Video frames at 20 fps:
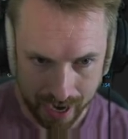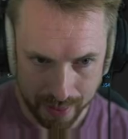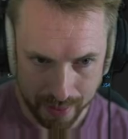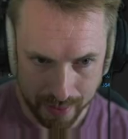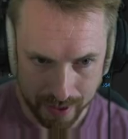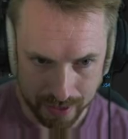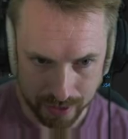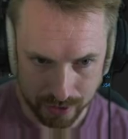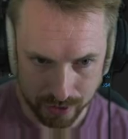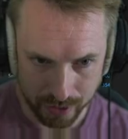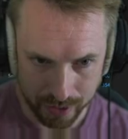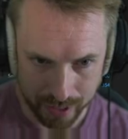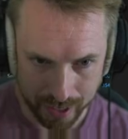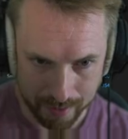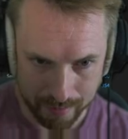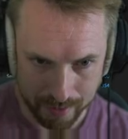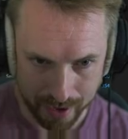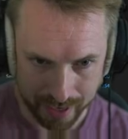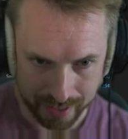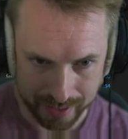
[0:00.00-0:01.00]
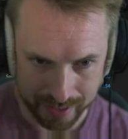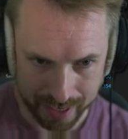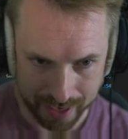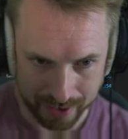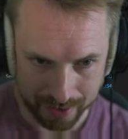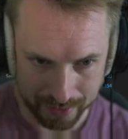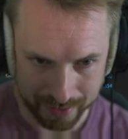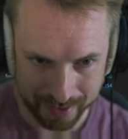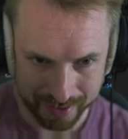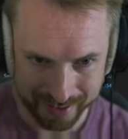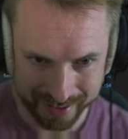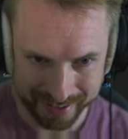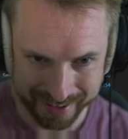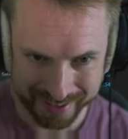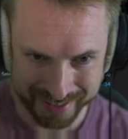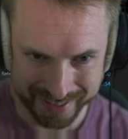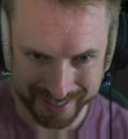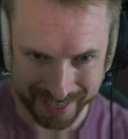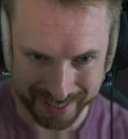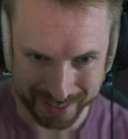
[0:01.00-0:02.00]
and then turning it back down
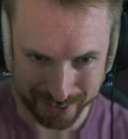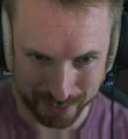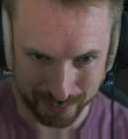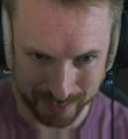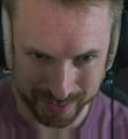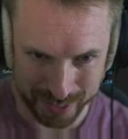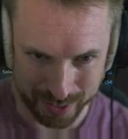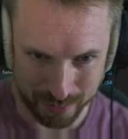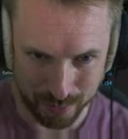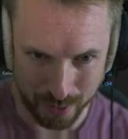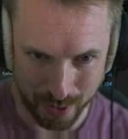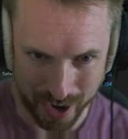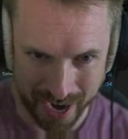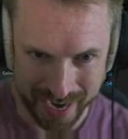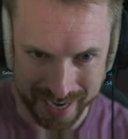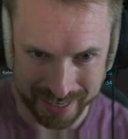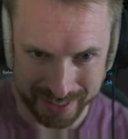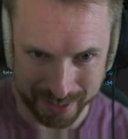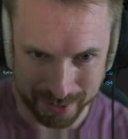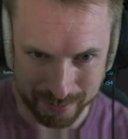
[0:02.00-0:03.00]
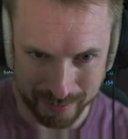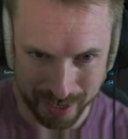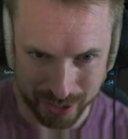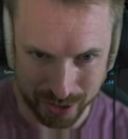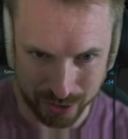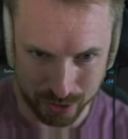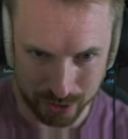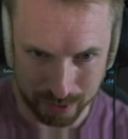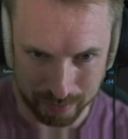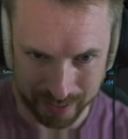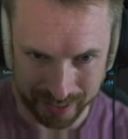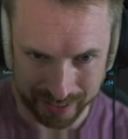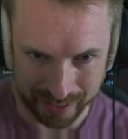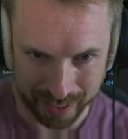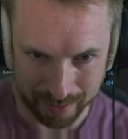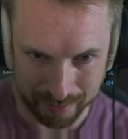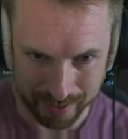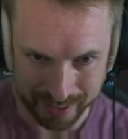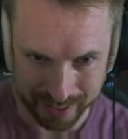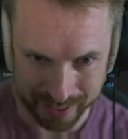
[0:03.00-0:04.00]
because that's obviously way too much true peak
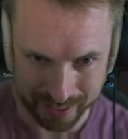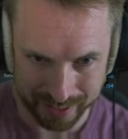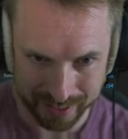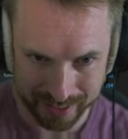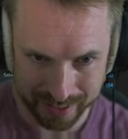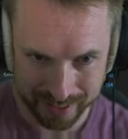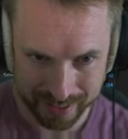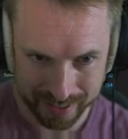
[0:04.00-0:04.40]
limiting.